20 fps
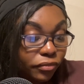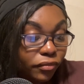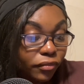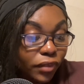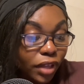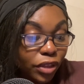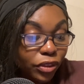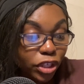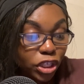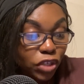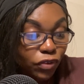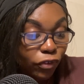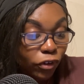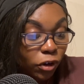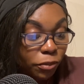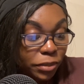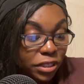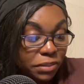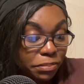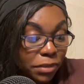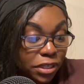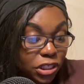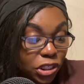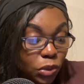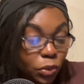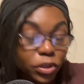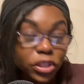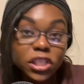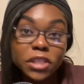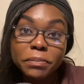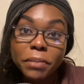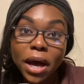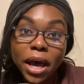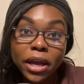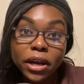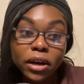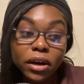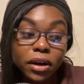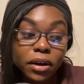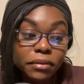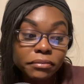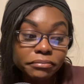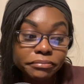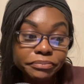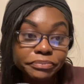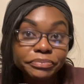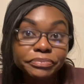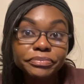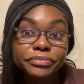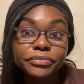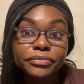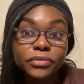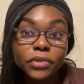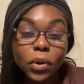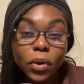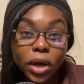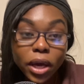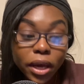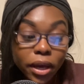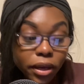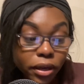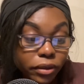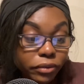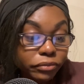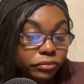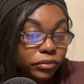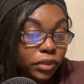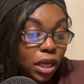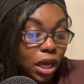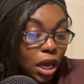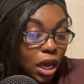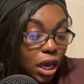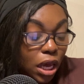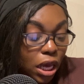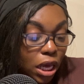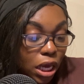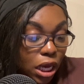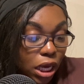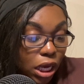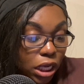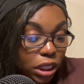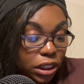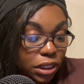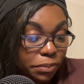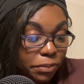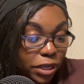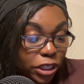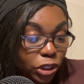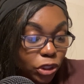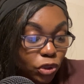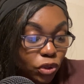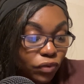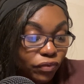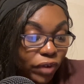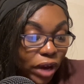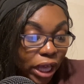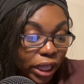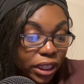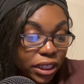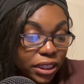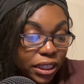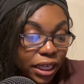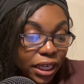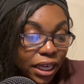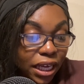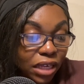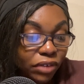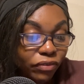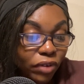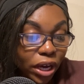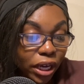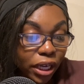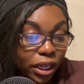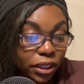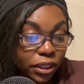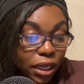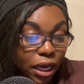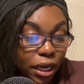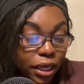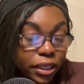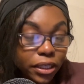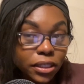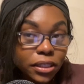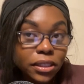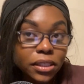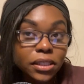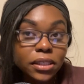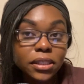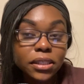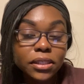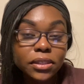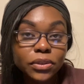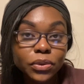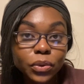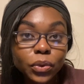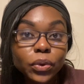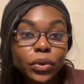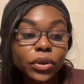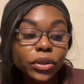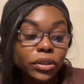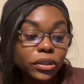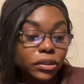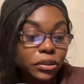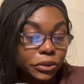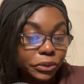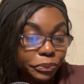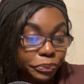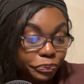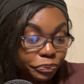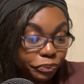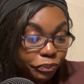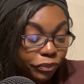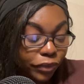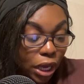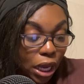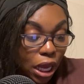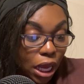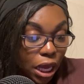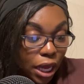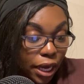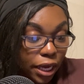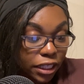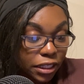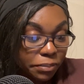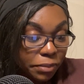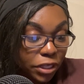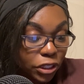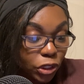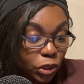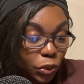This film is meant to inspire. Okay. It's meant to validate and recognize. Cool. It's meant to